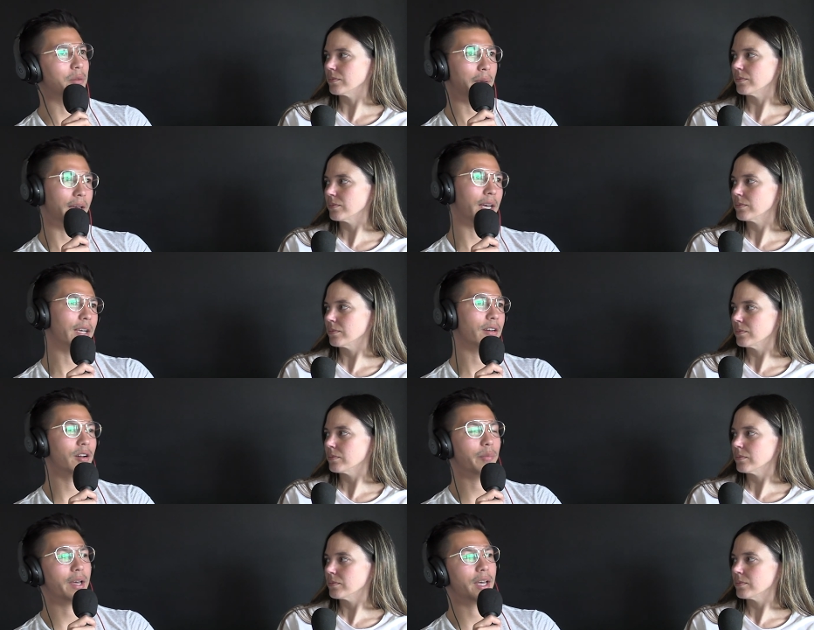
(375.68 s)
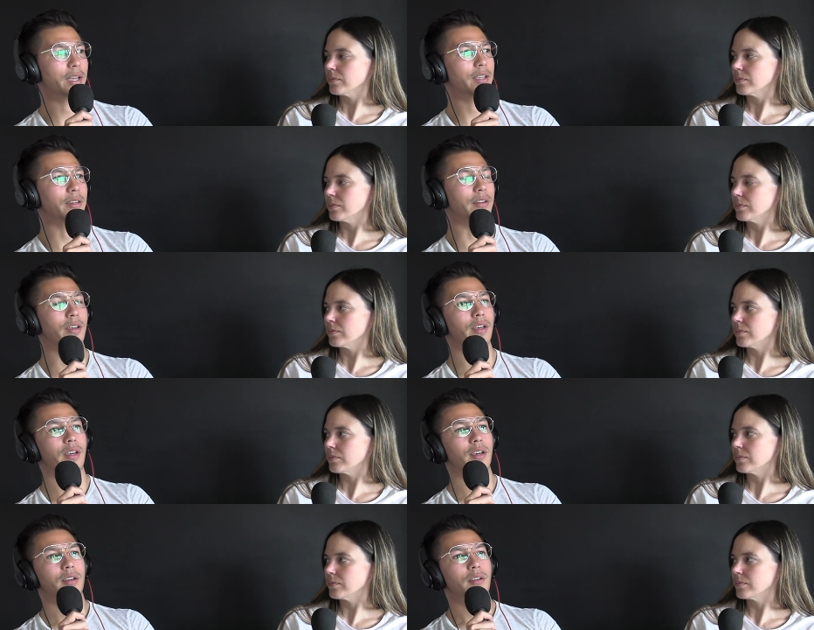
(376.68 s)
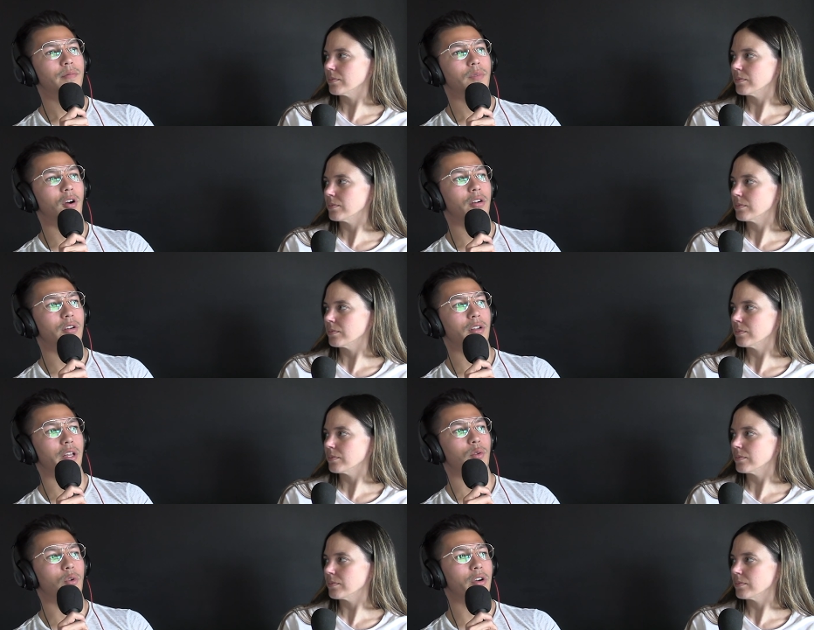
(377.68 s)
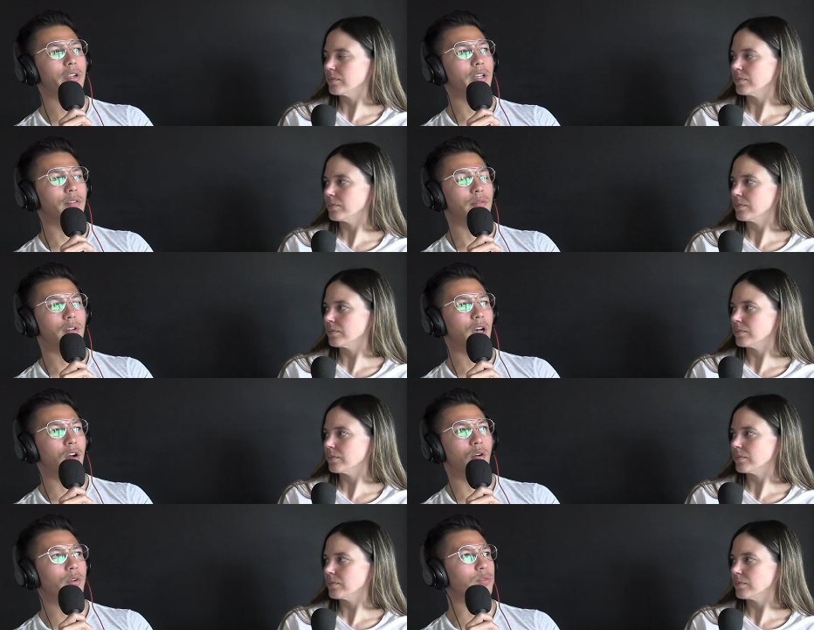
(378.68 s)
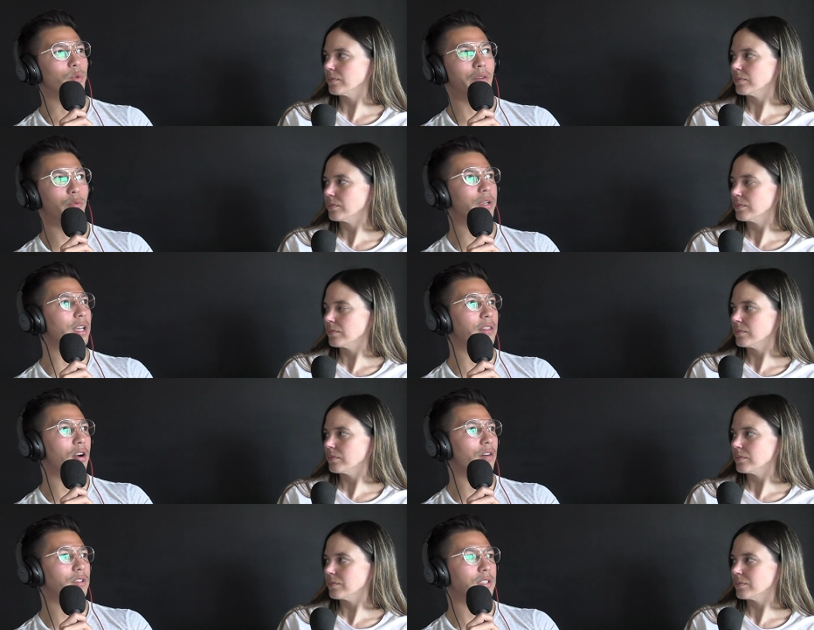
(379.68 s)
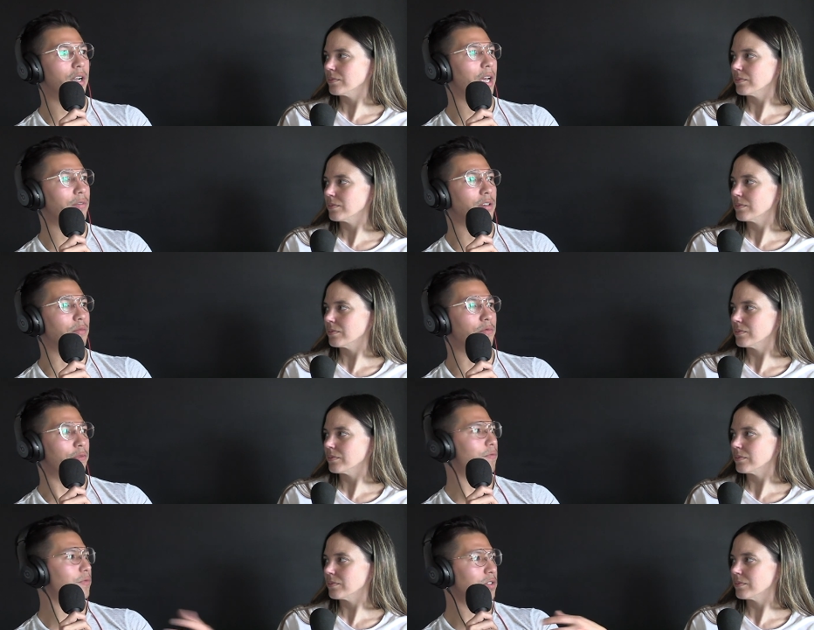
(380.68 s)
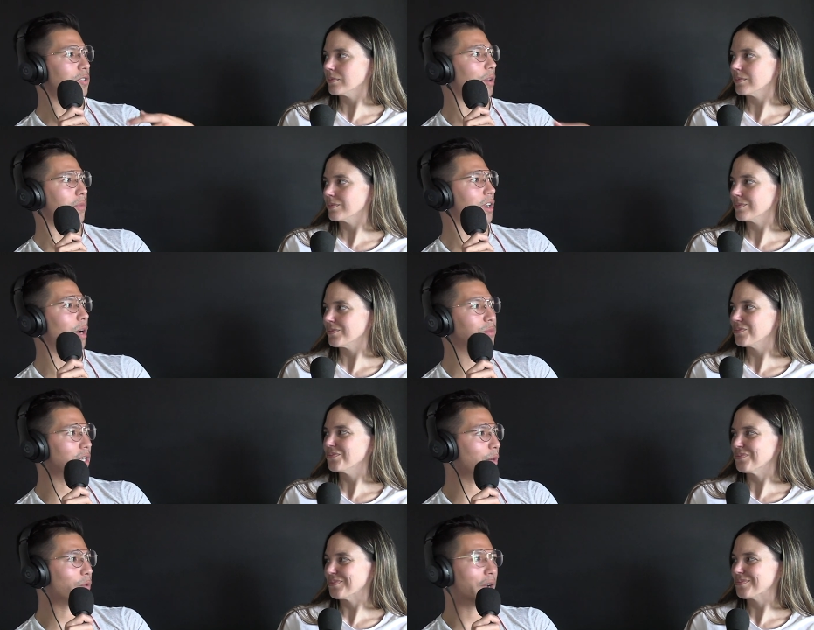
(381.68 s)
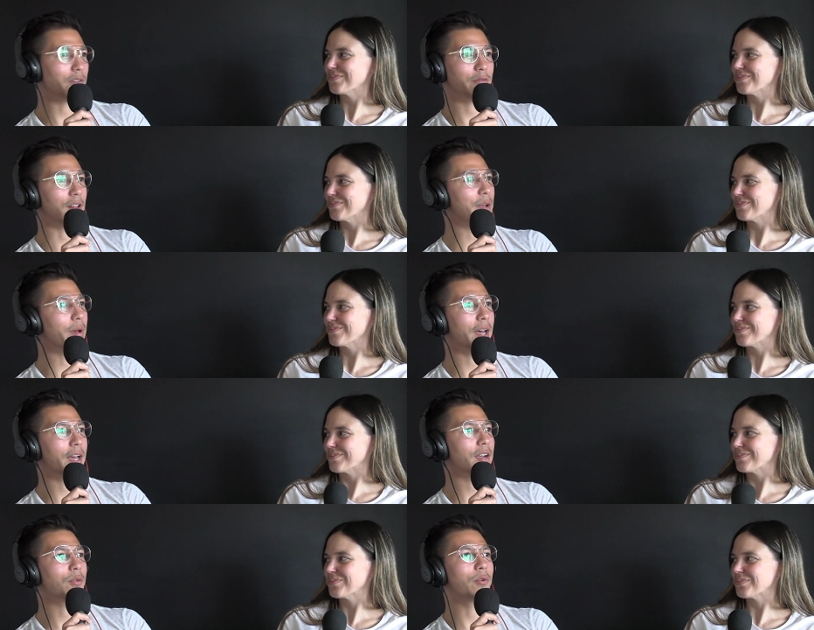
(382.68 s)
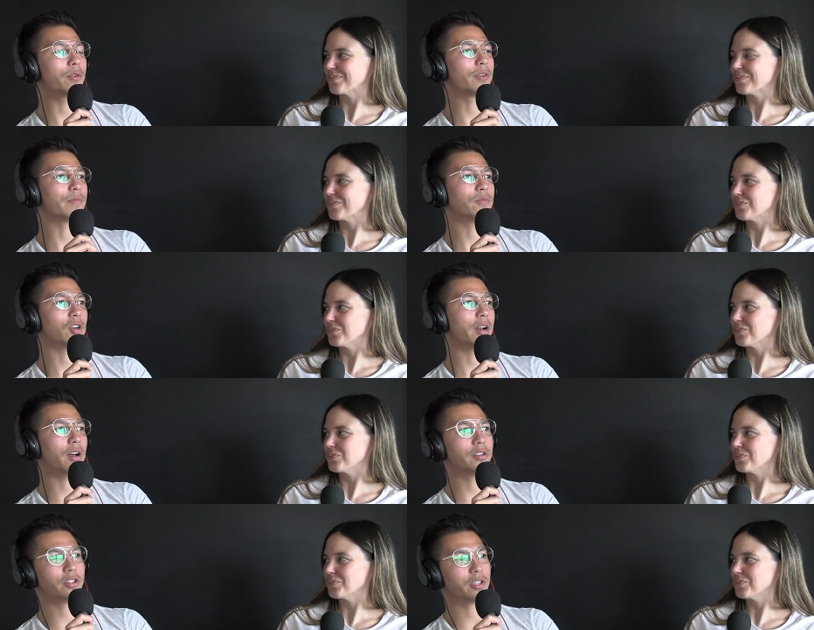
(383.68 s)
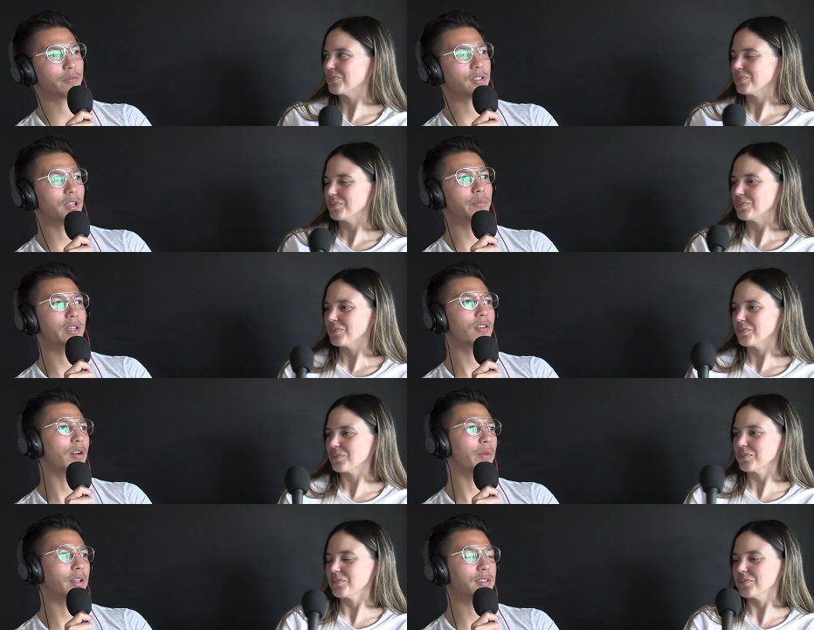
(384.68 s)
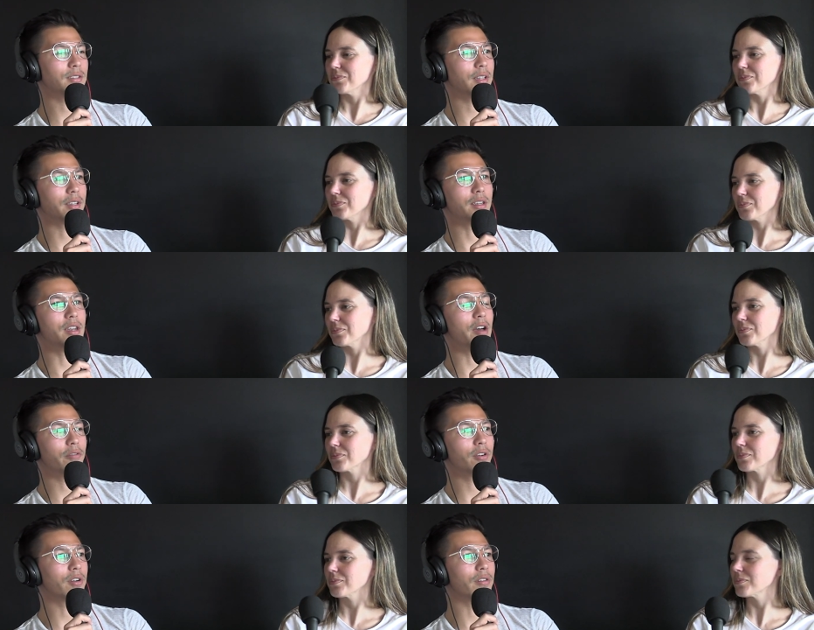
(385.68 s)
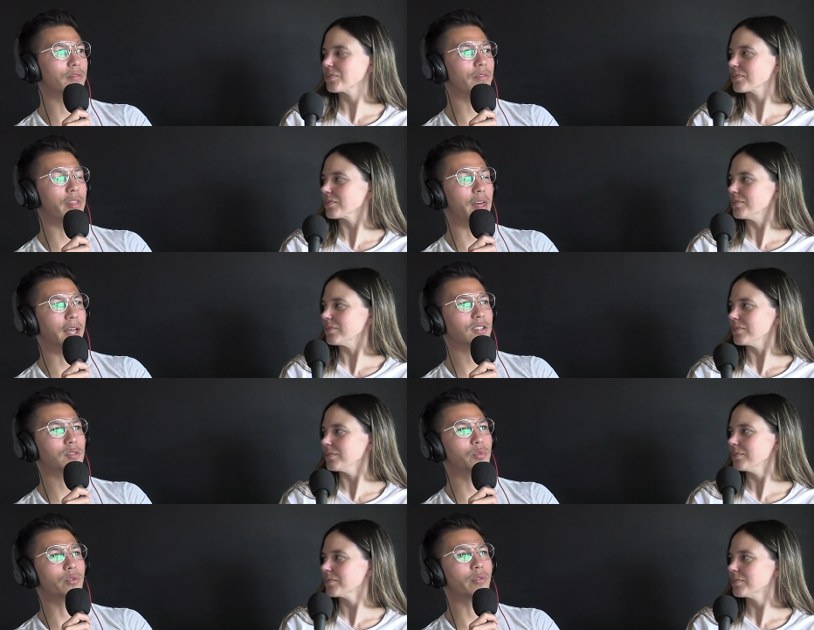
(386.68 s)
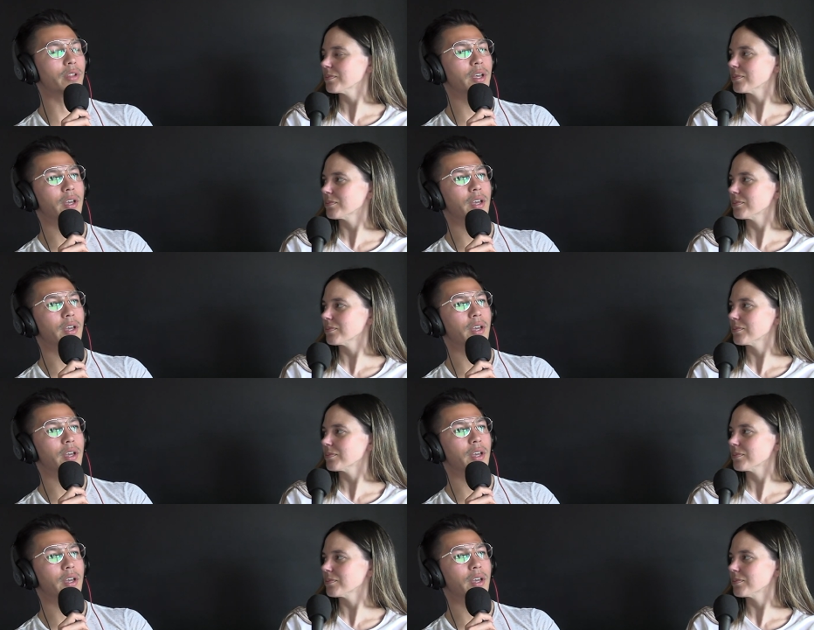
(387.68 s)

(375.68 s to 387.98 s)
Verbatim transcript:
Speaker 1: and pack and unpack and harder to like work. And I always, whenever we get there, all of a sudden I have to something comes up where I have to fly back or try to audition for something or I'm on, it's just like never that smooth.